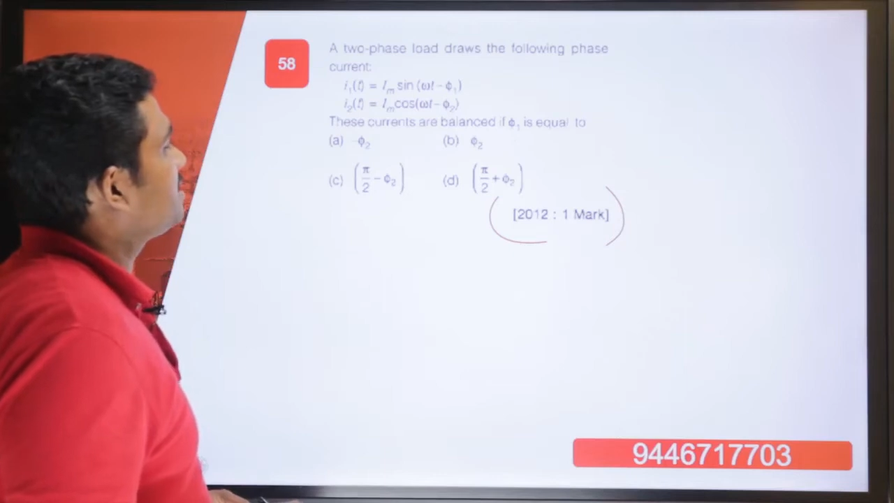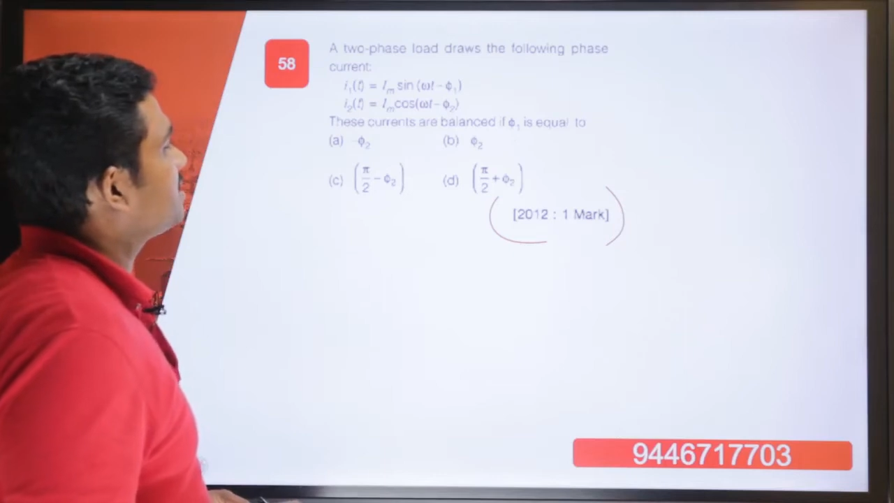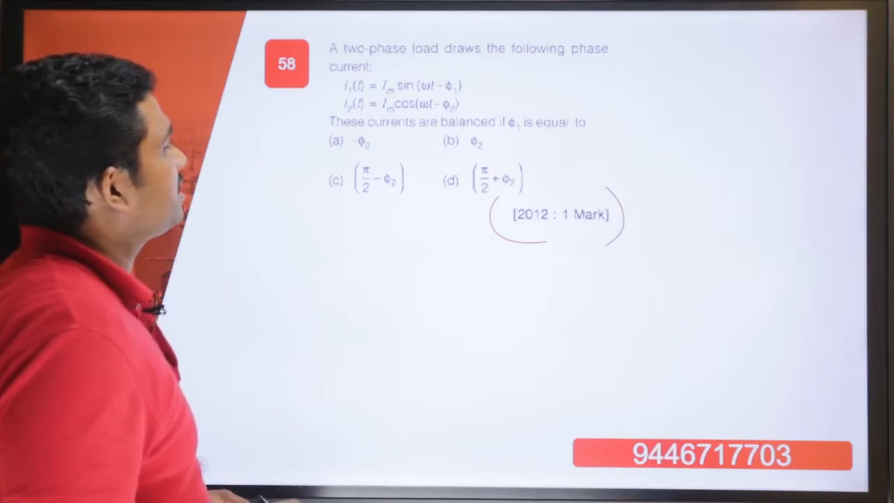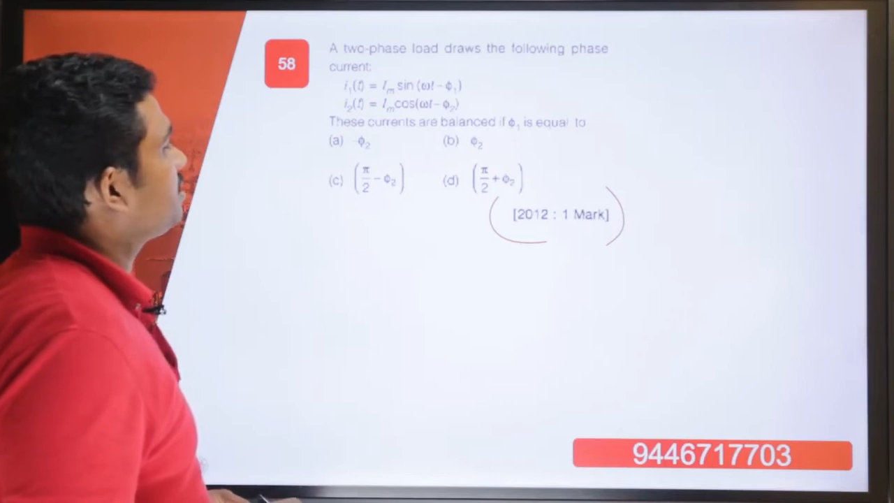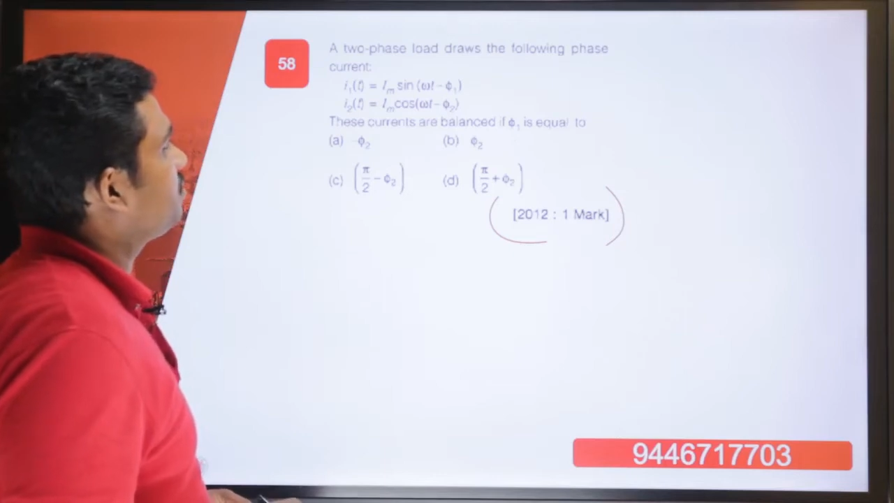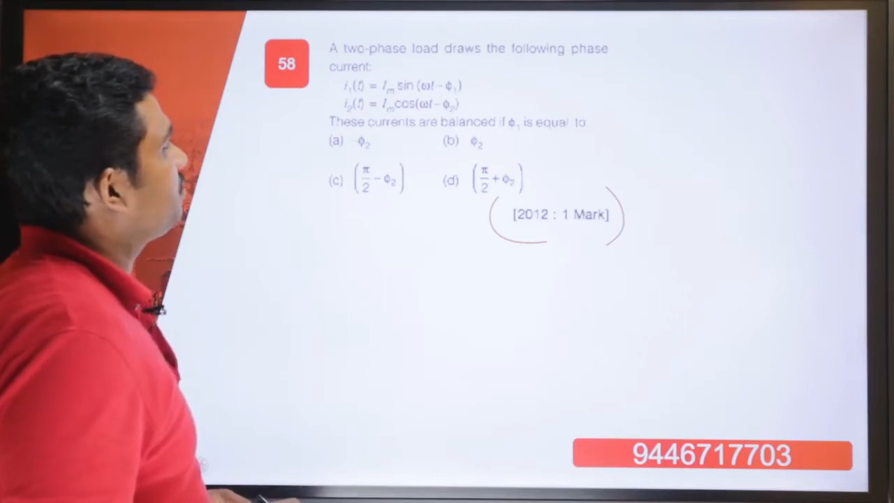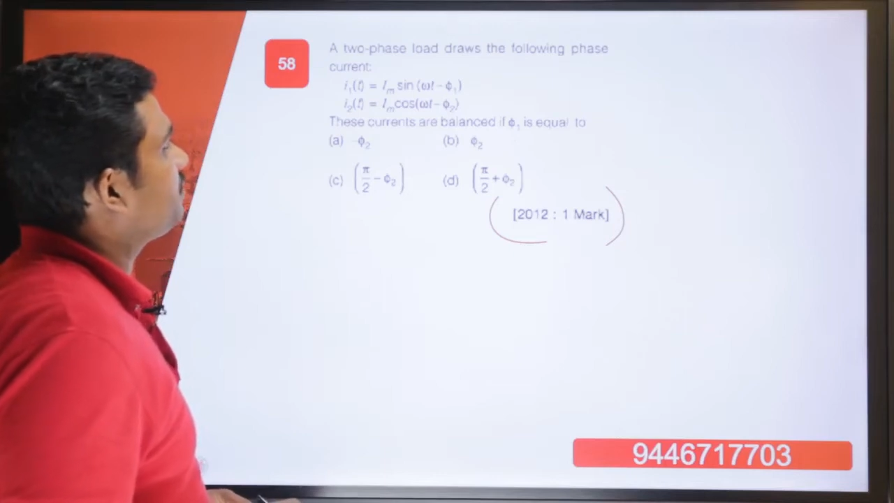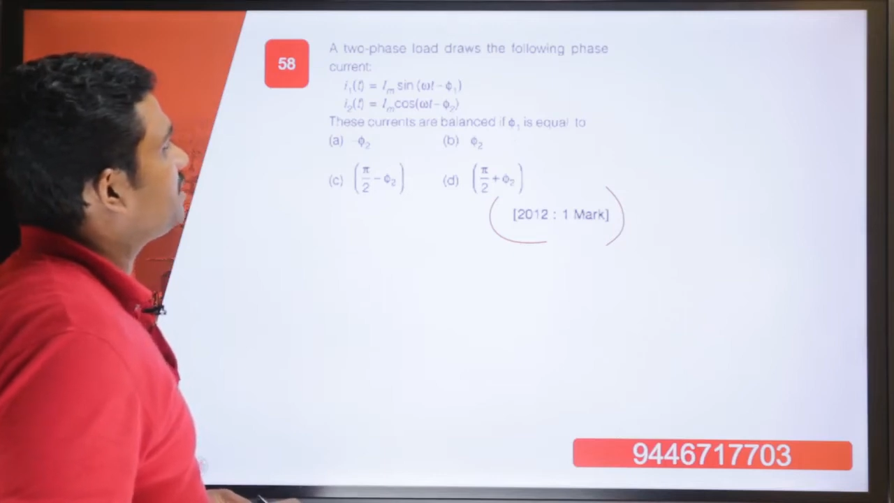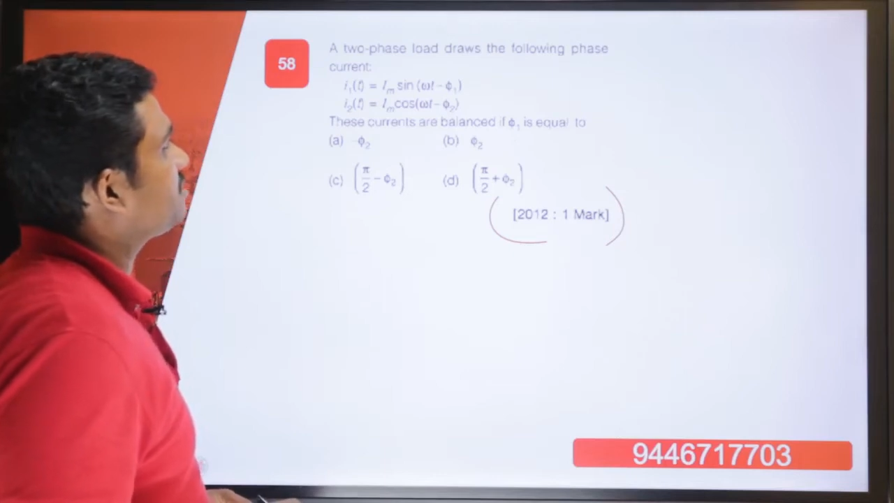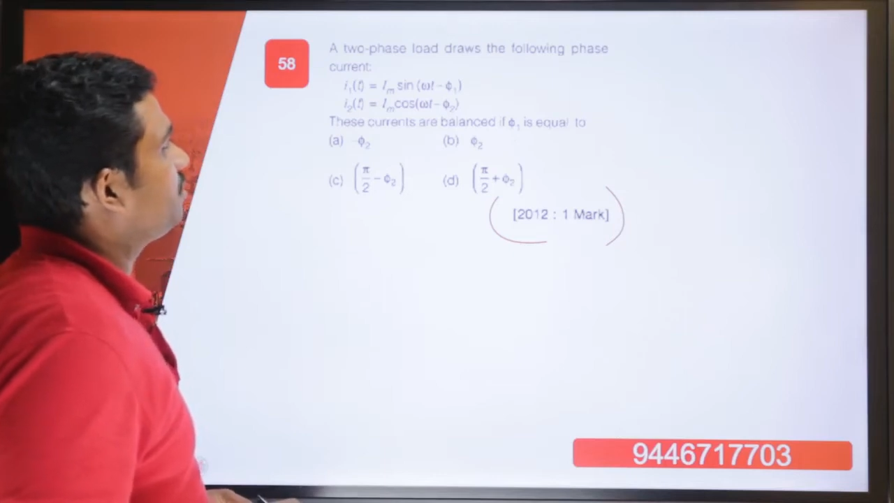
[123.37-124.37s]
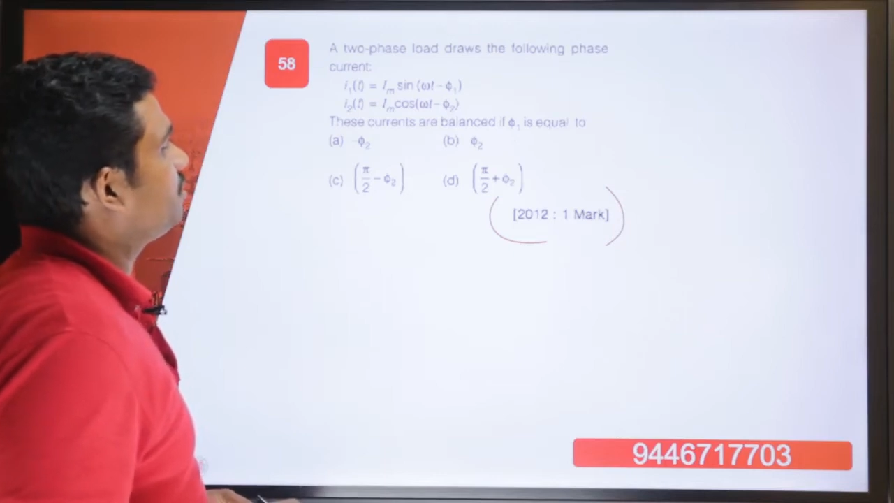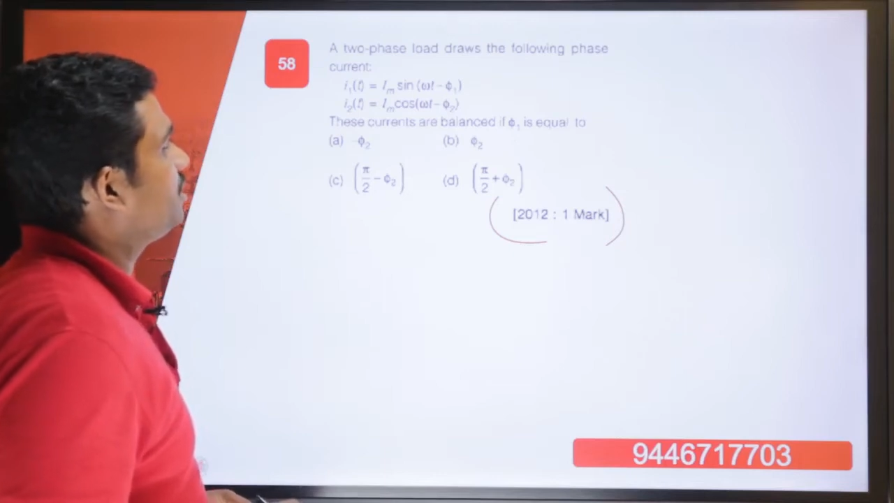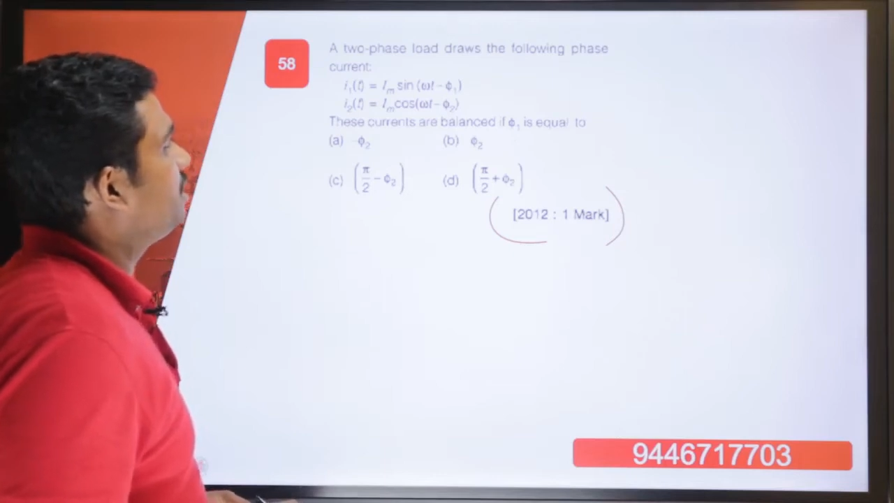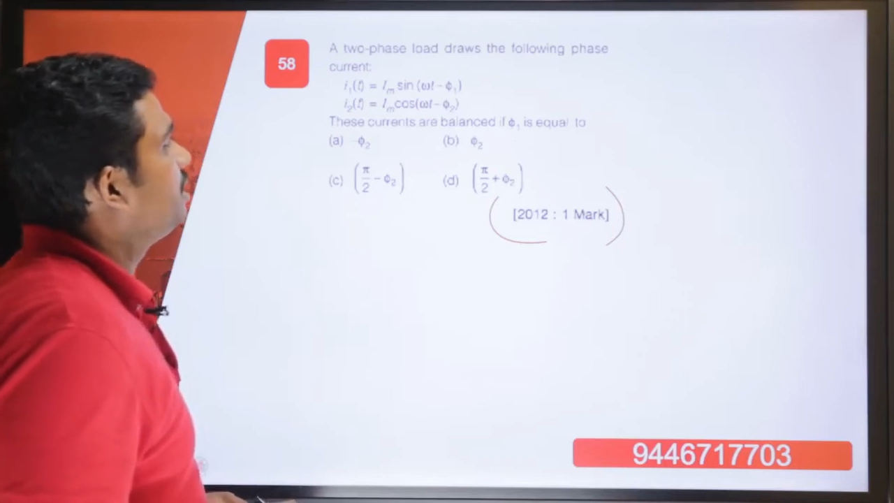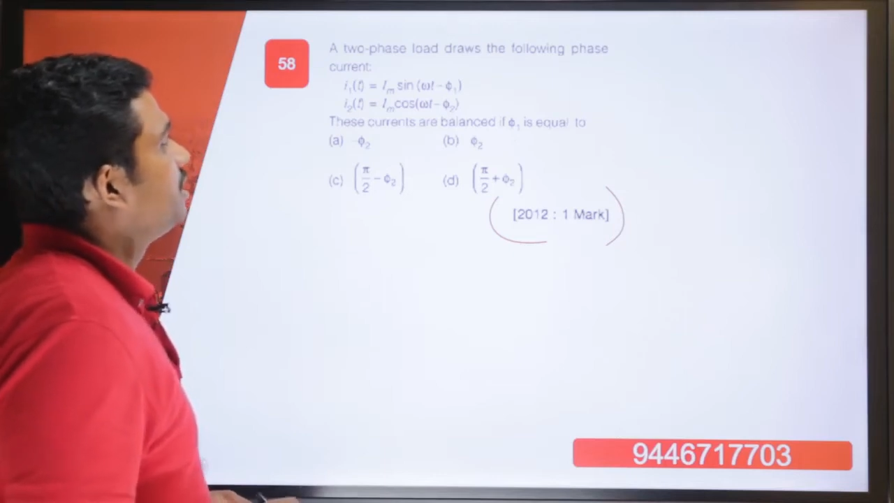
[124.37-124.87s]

is a two-phase load